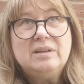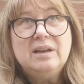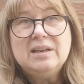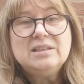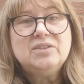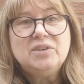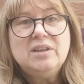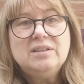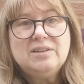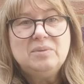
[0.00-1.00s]
Last 3
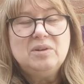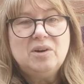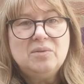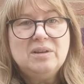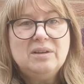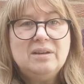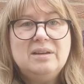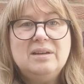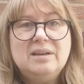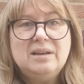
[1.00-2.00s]
years I've been growing
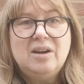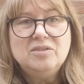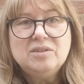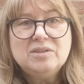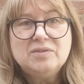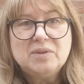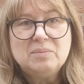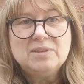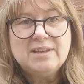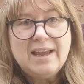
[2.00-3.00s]
onions
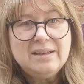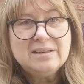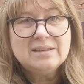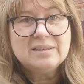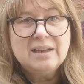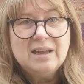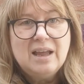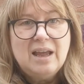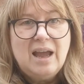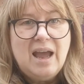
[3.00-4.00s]
from sets,
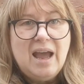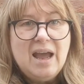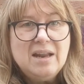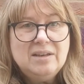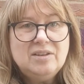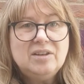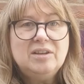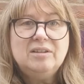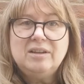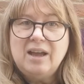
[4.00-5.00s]
and
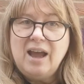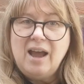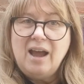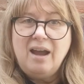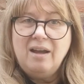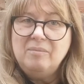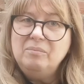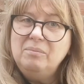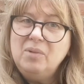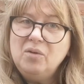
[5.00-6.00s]

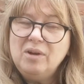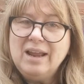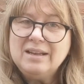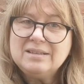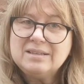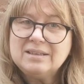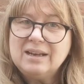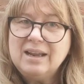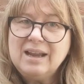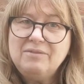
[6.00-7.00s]
more or less
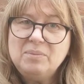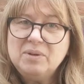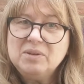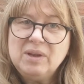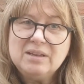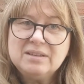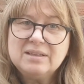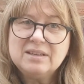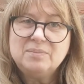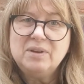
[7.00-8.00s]
like everybody
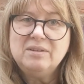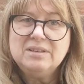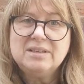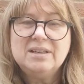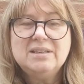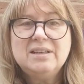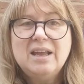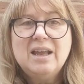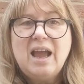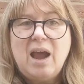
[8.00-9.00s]
else's experiences,
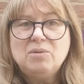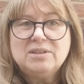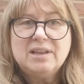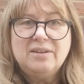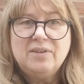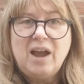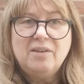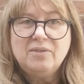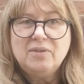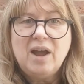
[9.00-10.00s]
I would say
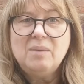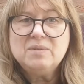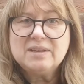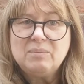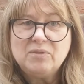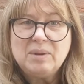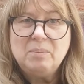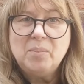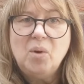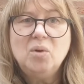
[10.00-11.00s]
half of half, some of
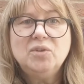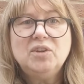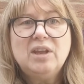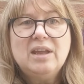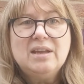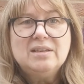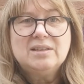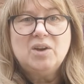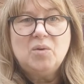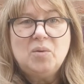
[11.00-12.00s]
them bolt.
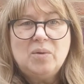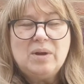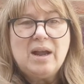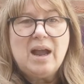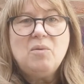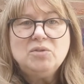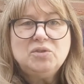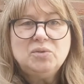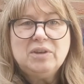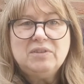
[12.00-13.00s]
So I
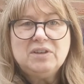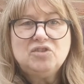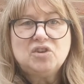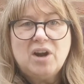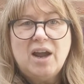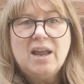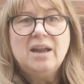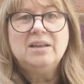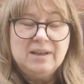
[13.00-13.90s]
wanted to give it a try.